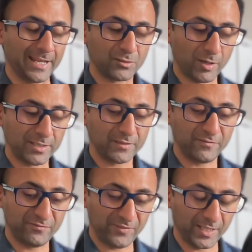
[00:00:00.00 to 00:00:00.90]
I tried to
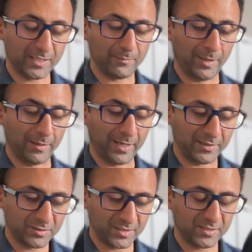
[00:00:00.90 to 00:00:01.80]
think about each
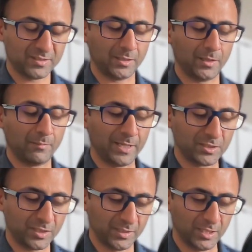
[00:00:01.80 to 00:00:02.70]
system,
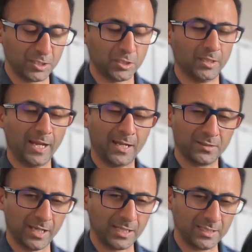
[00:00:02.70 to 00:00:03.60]
each condition. How
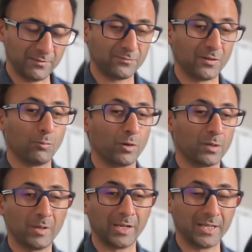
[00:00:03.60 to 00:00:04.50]
do they differ? What
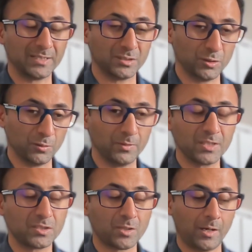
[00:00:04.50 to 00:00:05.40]
am I going to do with
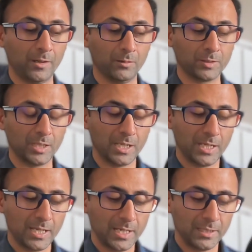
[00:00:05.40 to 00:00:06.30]
this child?
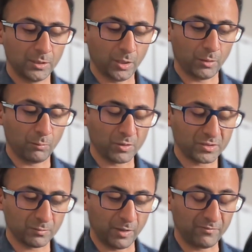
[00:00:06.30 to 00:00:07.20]
What's
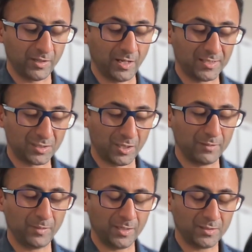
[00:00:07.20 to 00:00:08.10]
the right thing? I started
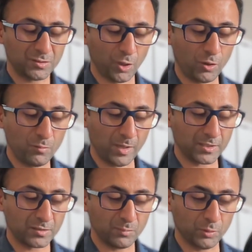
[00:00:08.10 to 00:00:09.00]
being so
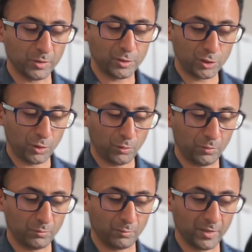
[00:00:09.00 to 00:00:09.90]
much more in
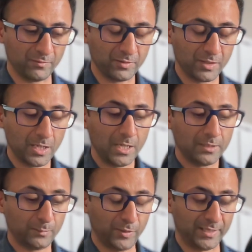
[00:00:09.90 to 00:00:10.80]
tune with the
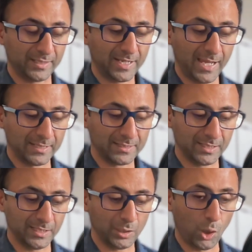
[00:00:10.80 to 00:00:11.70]

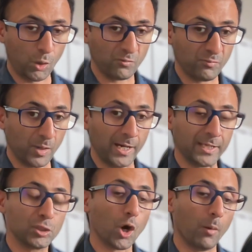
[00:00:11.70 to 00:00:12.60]
practicality of my
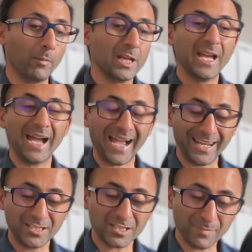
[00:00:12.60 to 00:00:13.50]
job. And
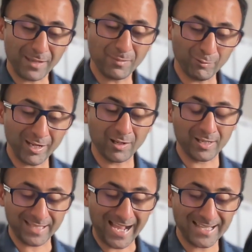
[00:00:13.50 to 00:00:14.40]
it just made me realize,
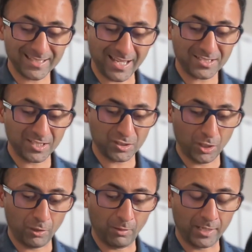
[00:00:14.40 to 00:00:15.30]
as an
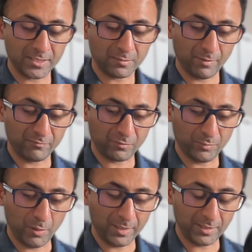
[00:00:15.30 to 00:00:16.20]
SHO, I just went from
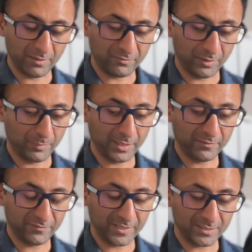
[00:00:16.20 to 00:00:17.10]
knowing nothing, being a
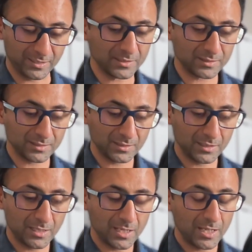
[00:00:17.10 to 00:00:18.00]
fetus,
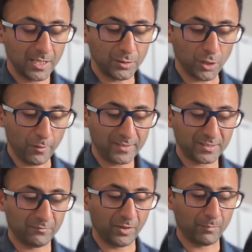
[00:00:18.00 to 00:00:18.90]
knowing
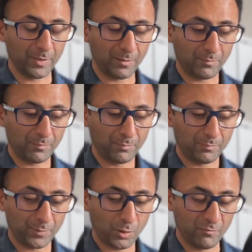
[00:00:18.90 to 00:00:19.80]
something, being
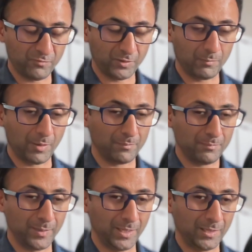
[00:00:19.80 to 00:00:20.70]
confident, but
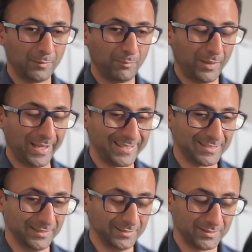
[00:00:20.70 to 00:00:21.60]
being
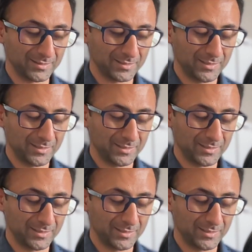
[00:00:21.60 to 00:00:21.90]
complacent,